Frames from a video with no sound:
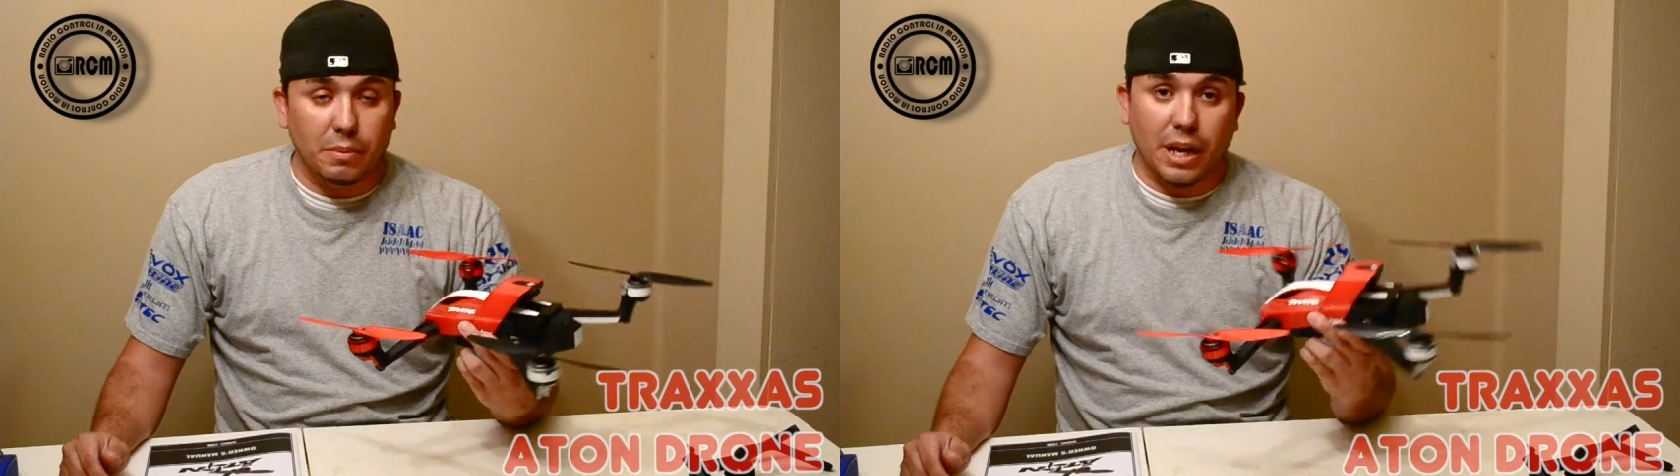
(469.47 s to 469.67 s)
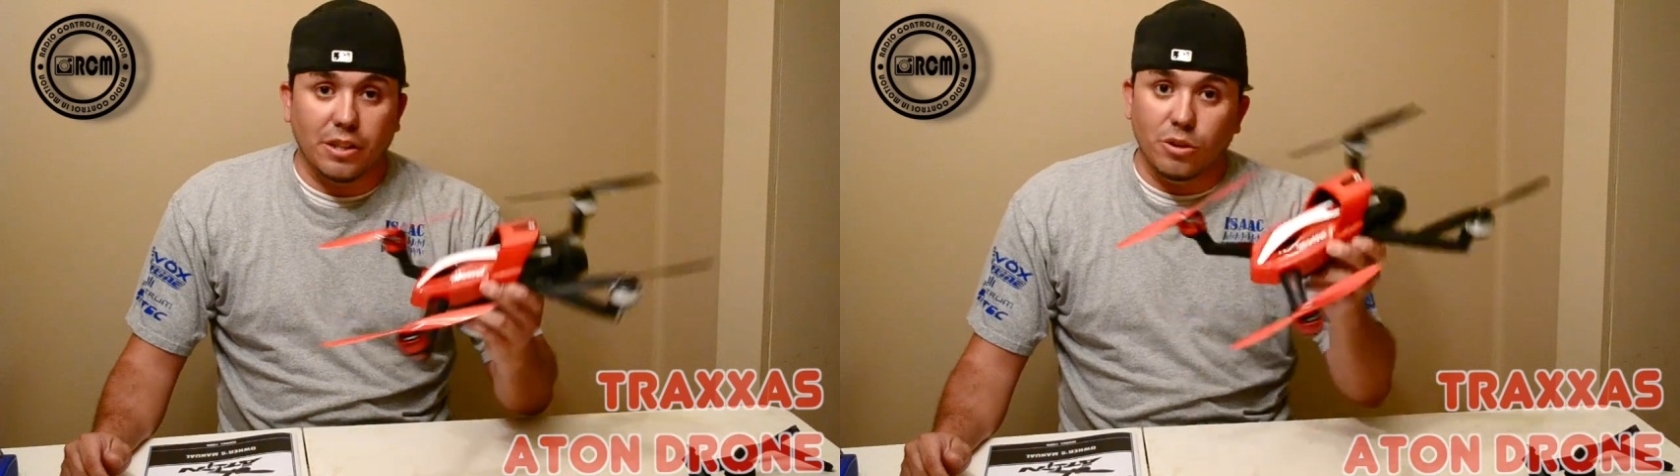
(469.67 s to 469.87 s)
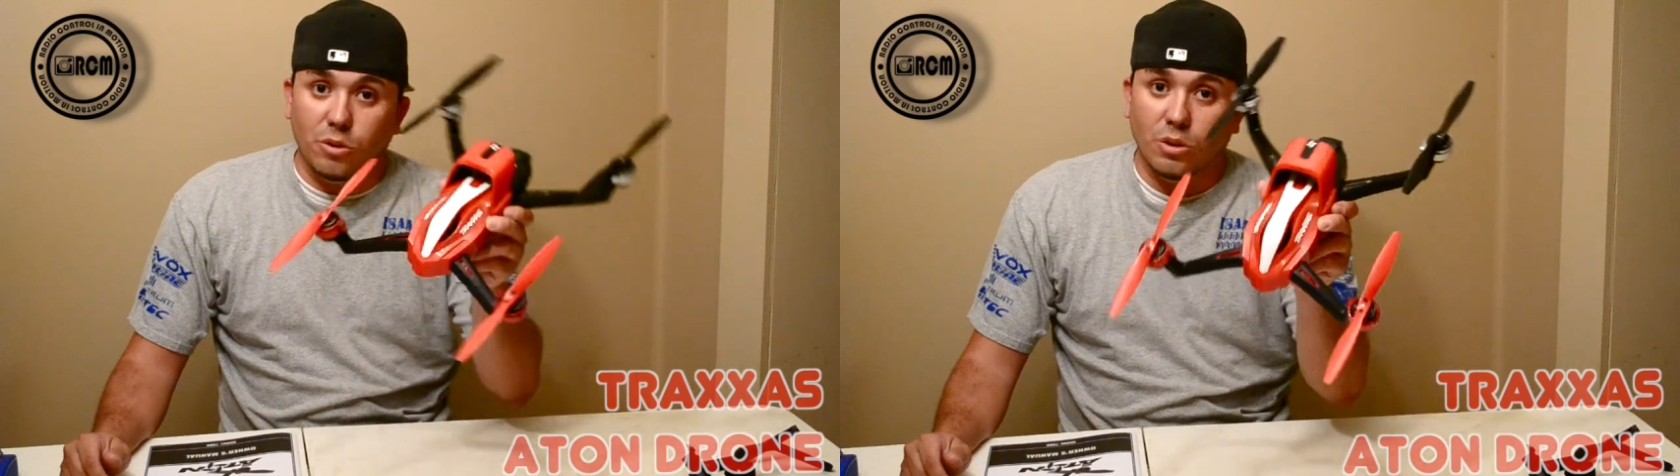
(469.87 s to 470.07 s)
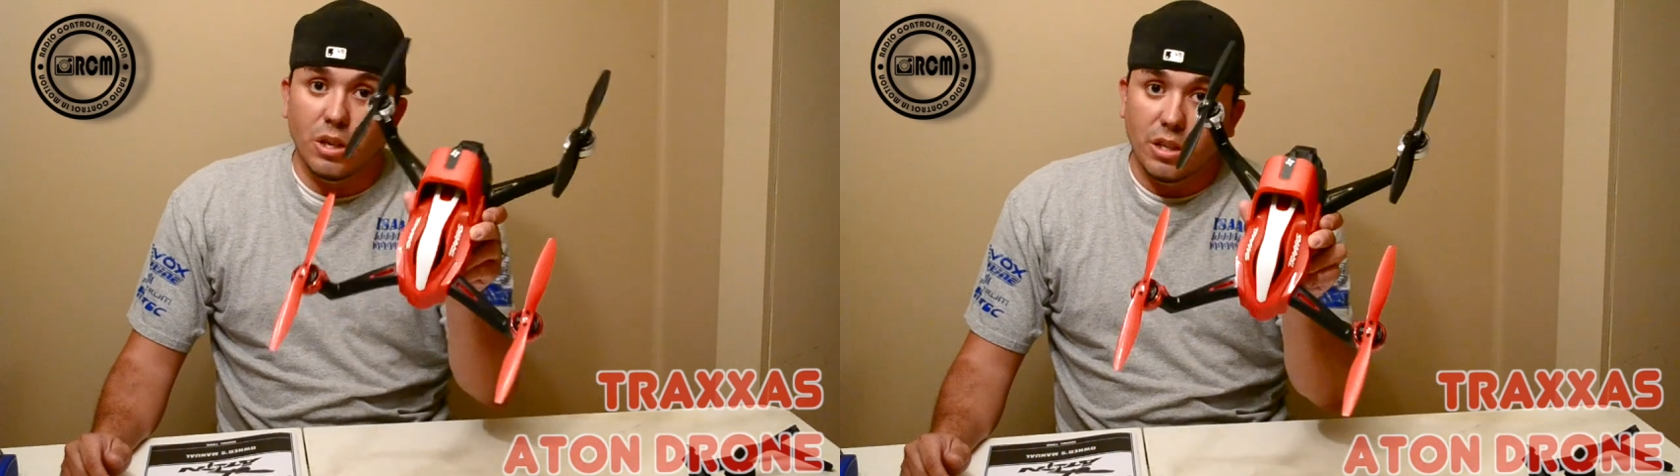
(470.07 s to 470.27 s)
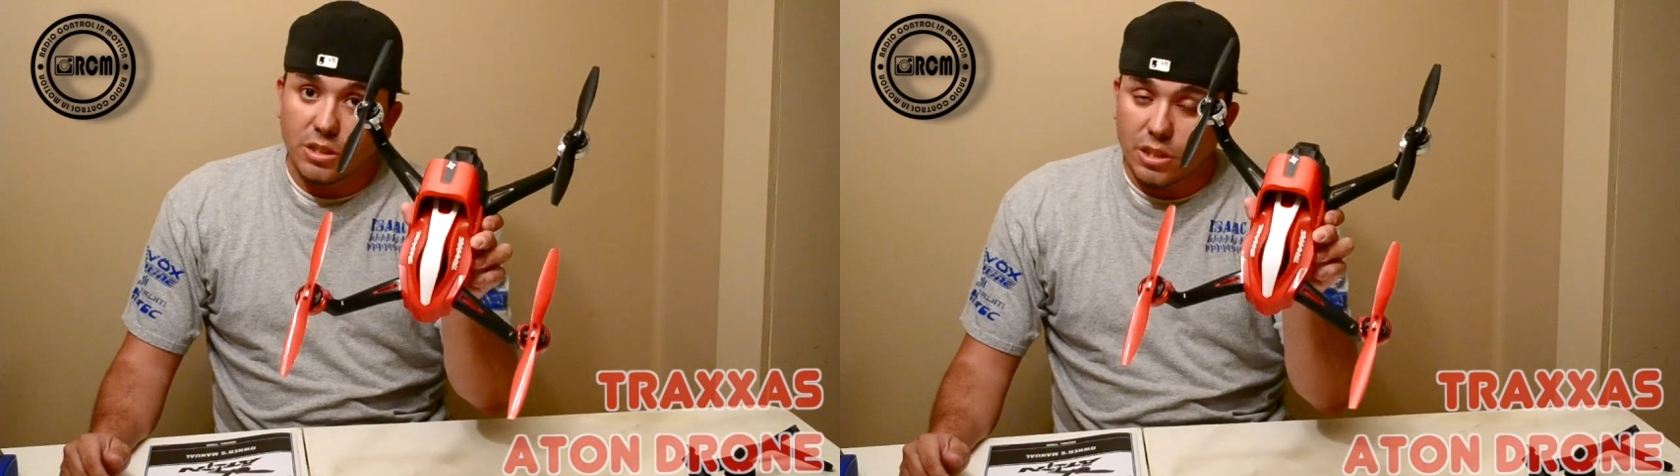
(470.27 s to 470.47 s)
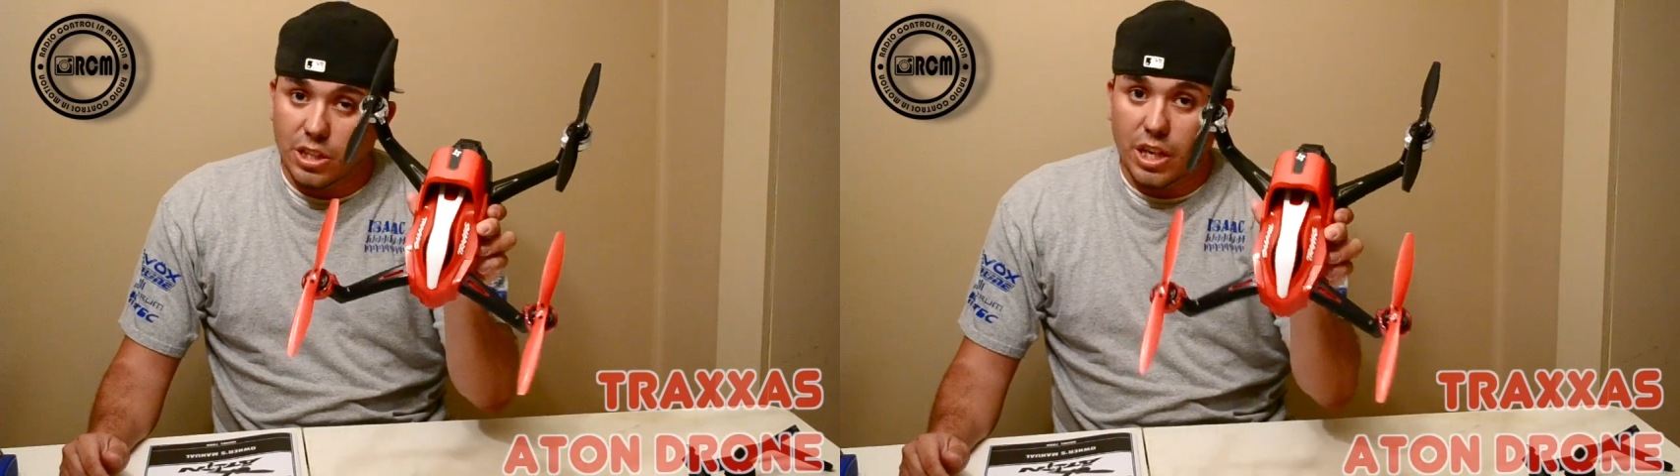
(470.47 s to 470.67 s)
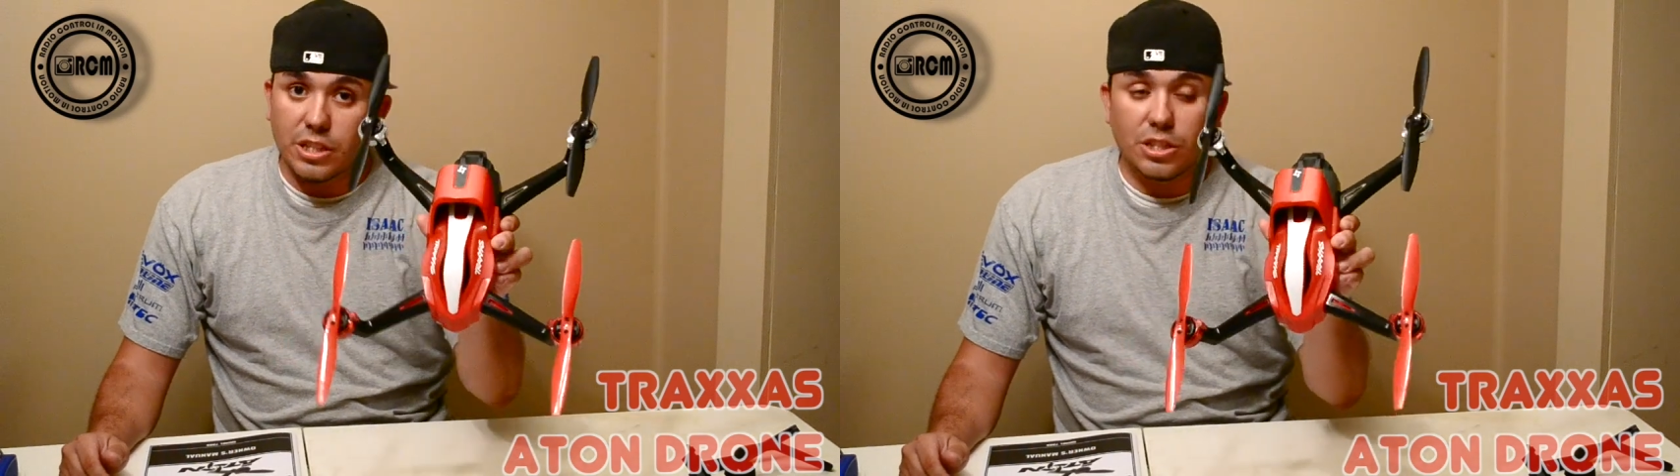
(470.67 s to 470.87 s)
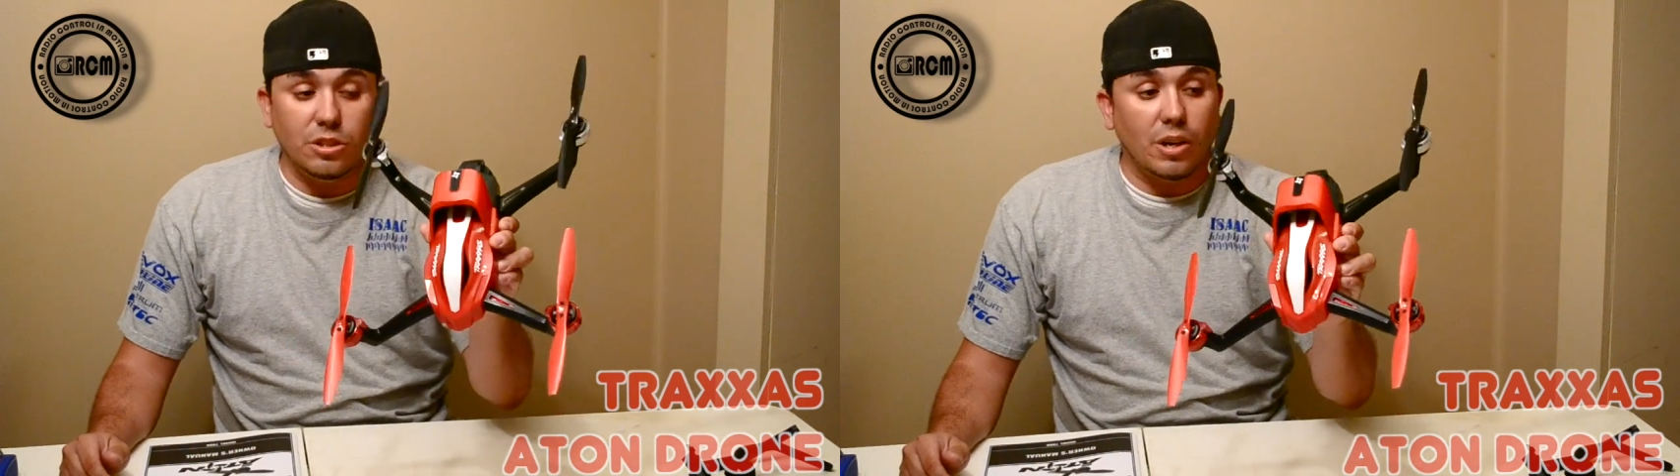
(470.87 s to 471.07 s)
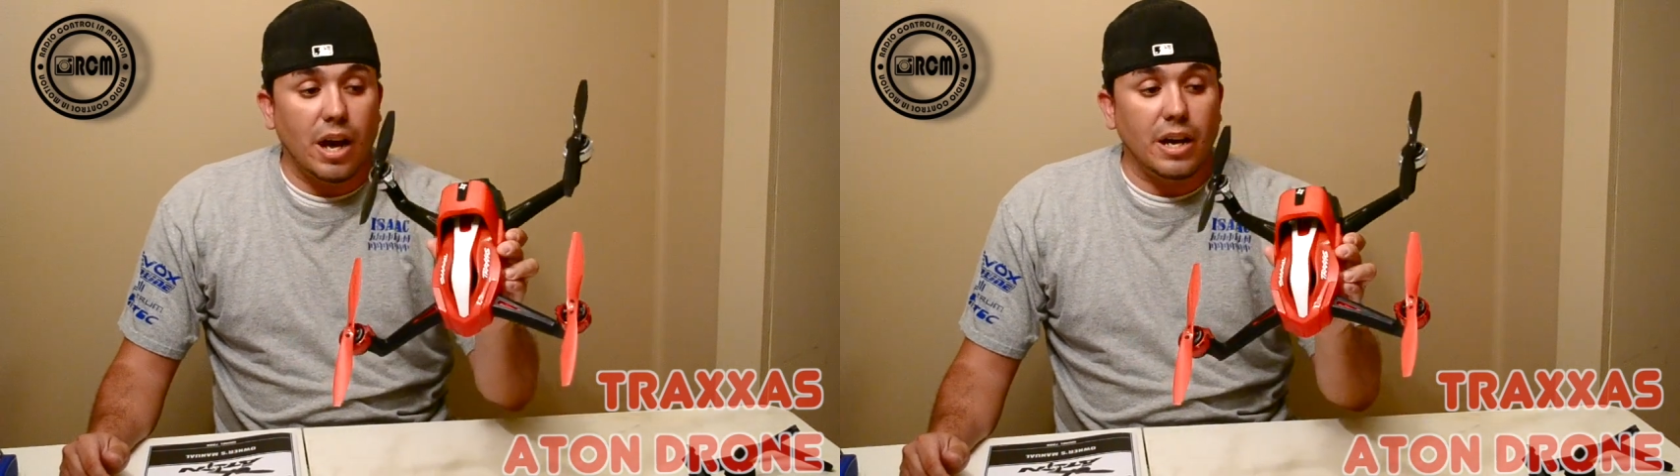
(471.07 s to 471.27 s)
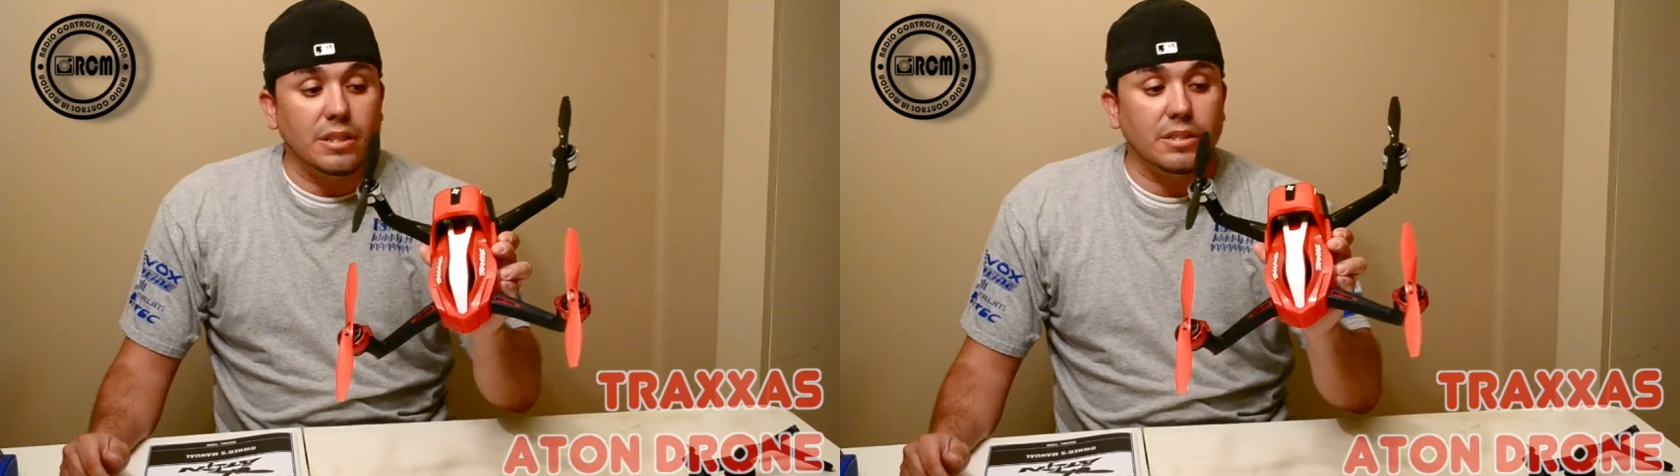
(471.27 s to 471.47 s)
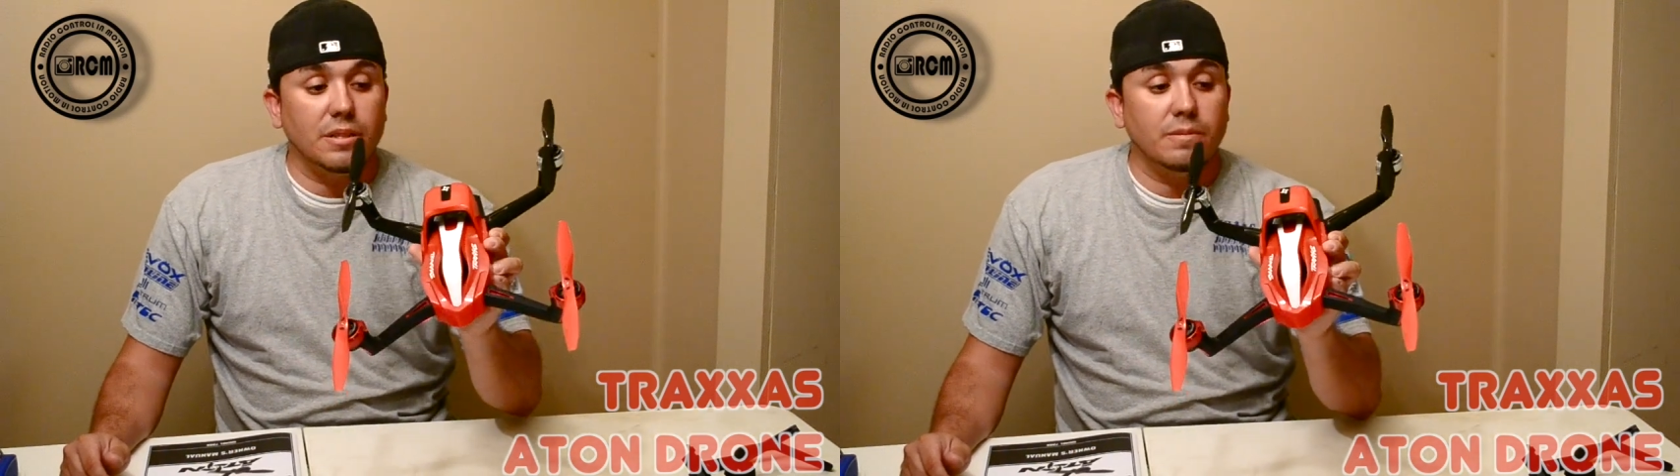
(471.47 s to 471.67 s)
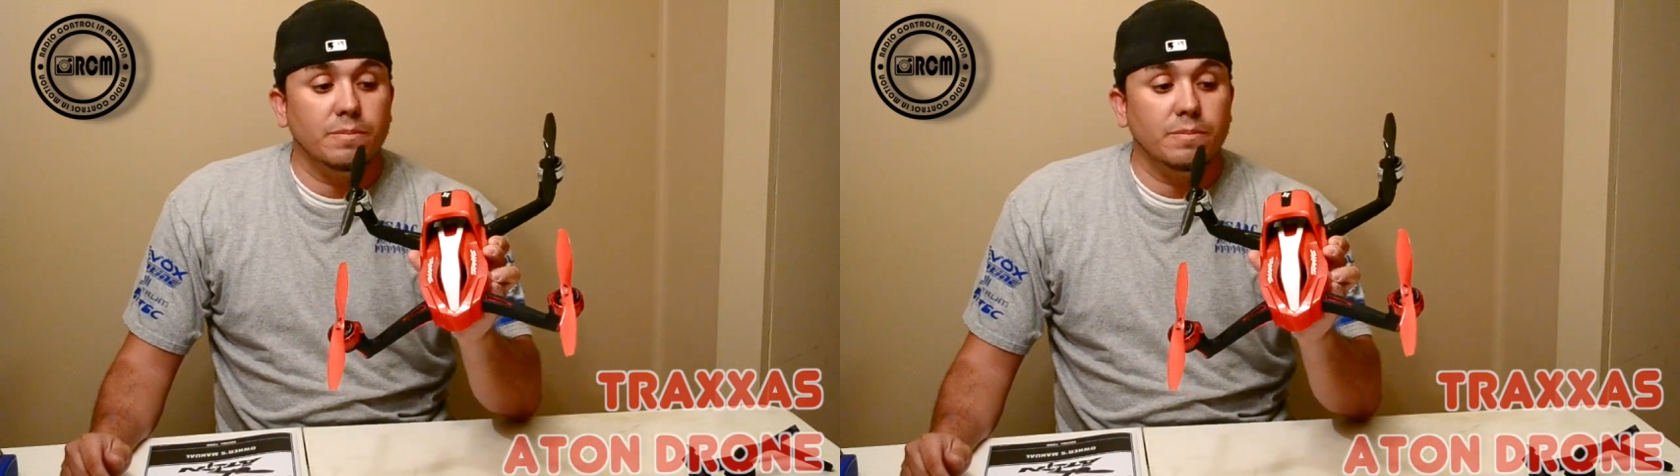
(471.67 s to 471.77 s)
but I do suggest you guys